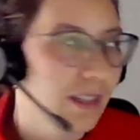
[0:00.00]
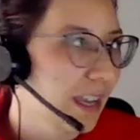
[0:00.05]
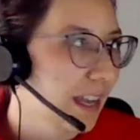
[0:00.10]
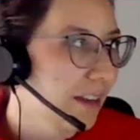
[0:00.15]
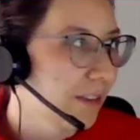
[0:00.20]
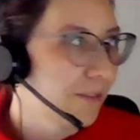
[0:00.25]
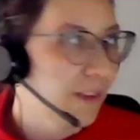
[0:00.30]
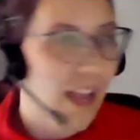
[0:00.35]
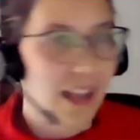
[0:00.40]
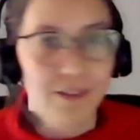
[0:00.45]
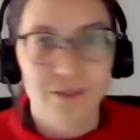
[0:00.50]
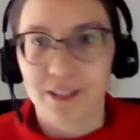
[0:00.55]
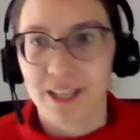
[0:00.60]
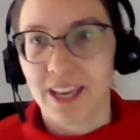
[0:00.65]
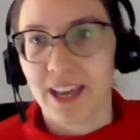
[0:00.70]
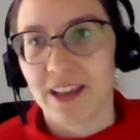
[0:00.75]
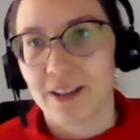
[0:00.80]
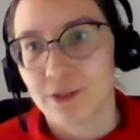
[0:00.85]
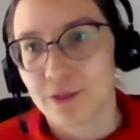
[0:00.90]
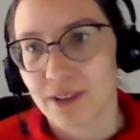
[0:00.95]
kind of
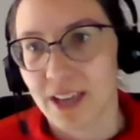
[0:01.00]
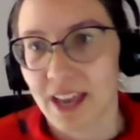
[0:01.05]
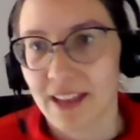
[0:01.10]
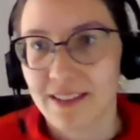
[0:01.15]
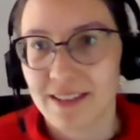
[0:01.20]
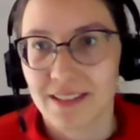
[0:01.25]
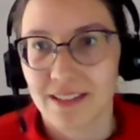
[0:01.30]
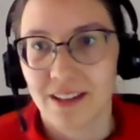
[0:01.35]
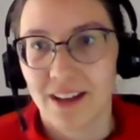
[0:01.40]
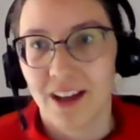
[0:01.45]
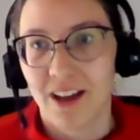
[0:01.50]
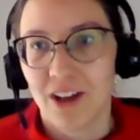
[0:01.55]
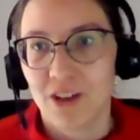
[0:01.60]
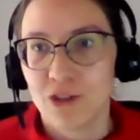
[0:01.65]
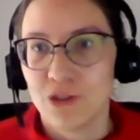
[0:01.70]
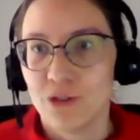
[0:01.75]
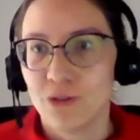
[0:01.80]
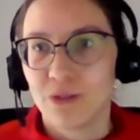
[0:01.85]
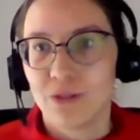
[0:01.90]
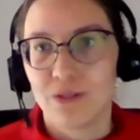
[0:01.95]
advocate to get a, a,
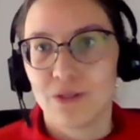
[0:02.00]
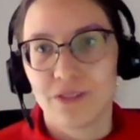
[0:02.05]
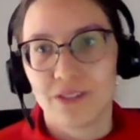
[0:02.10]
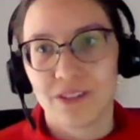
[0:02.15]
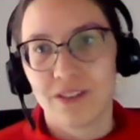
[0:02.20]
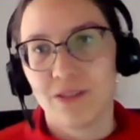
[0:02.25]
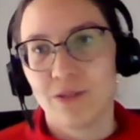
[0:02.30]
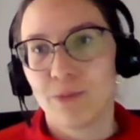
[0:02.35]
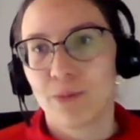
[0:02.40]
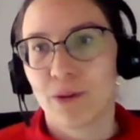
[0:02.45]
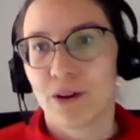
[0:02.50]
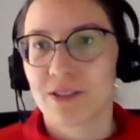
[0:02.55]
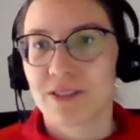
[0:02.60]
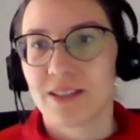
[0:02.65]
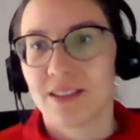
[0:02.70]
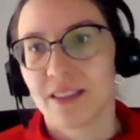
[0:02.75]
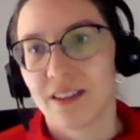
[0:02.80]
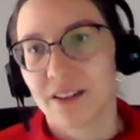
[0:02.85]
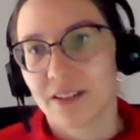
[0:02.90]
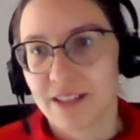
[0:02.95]
new a new
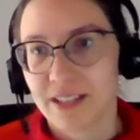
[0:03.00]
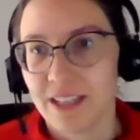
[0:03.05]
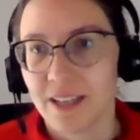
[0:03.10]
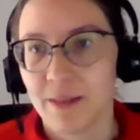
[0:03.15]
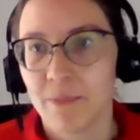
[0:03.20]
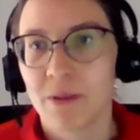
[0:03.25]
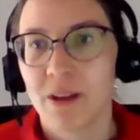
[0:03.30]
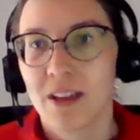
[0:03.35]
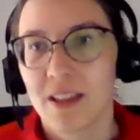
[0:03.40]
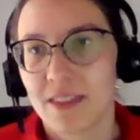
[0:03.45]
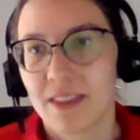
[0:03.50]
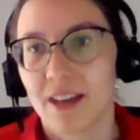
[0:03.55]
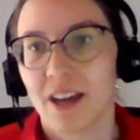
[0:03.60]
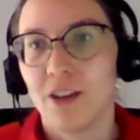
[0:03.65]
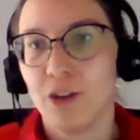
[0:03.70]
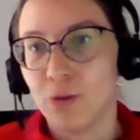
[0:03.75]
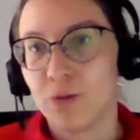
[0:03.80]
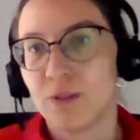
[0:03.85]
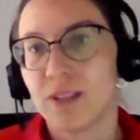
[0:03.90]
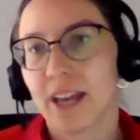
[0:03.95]
person their team that
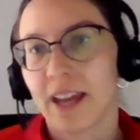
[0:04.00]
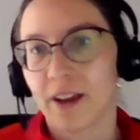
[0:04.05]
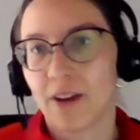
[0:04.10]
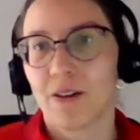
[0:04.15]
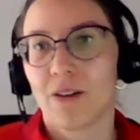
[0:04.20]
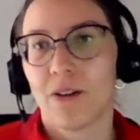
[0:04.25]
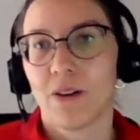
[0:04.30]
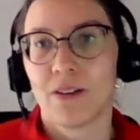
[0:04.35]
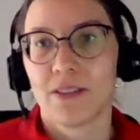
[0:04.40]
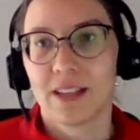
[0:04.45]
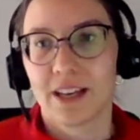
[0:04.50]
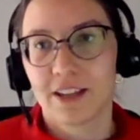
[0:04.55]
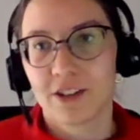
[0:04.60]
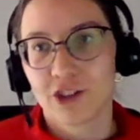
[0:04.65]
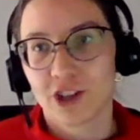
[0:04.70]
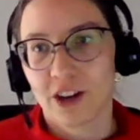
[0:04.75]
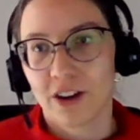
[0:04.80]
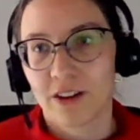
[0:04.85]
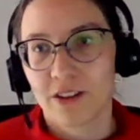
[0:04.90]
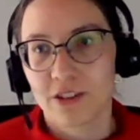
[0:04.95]
you take on that
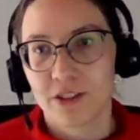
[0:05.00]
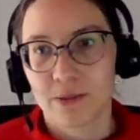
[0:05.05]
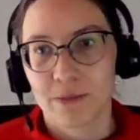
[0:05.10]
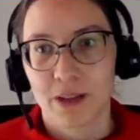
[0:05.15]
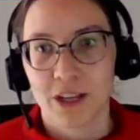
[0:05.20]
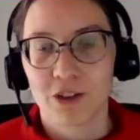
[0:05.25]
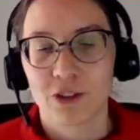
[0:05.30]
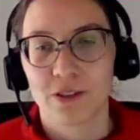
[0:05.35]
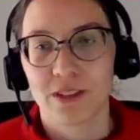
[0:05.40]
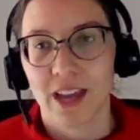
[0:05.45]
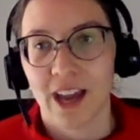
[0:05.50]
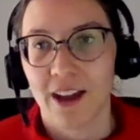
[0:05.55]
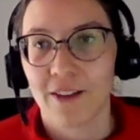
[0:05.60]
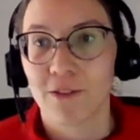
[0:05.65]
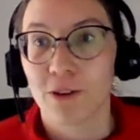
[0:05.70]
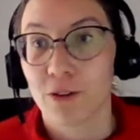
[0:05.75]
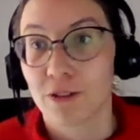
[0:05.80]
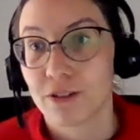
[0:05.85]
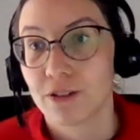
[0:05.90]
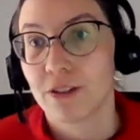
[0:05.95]
charge and make sure they have
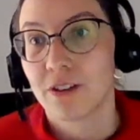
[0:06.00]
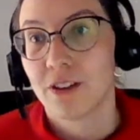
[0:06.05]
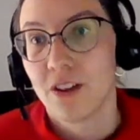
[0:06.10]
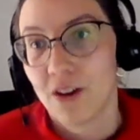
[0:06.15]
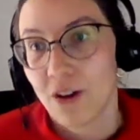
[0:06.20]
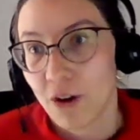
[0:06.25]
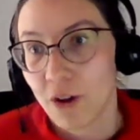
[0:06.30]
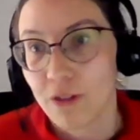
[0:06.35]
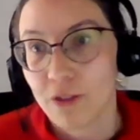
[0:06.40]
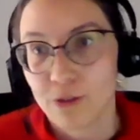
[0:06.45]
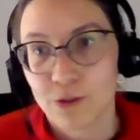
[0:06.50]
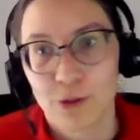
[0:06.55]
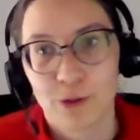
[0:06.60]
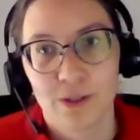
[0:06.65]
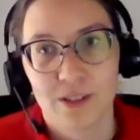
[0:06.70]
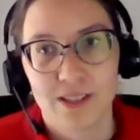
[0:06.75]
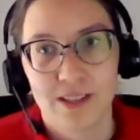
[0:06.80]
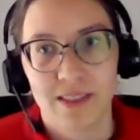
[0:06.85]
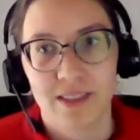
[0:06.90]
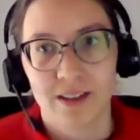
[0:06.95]
all the all the
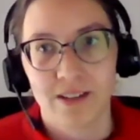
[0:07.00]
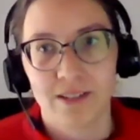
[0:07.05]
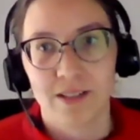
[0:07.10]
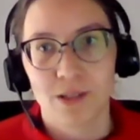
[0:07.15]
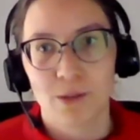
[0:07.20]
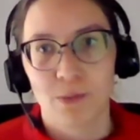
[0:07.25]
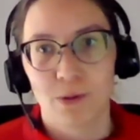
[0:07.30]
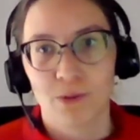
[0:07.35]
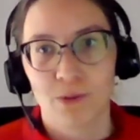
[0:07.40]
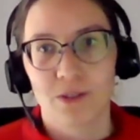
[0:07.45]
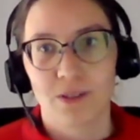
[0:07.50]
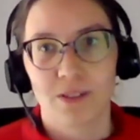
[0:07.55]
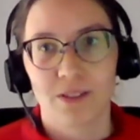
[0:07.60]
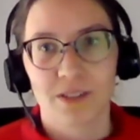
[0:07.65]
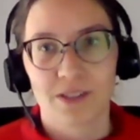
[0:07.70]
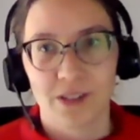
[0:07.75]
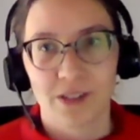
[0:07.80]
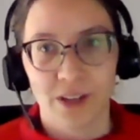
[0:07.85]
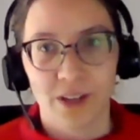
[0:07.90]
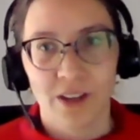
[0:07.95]
tools at their disposal
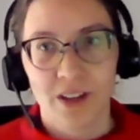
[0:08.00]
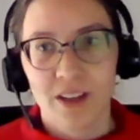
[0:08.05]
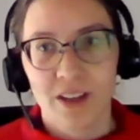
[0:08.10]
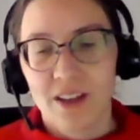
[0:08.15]
so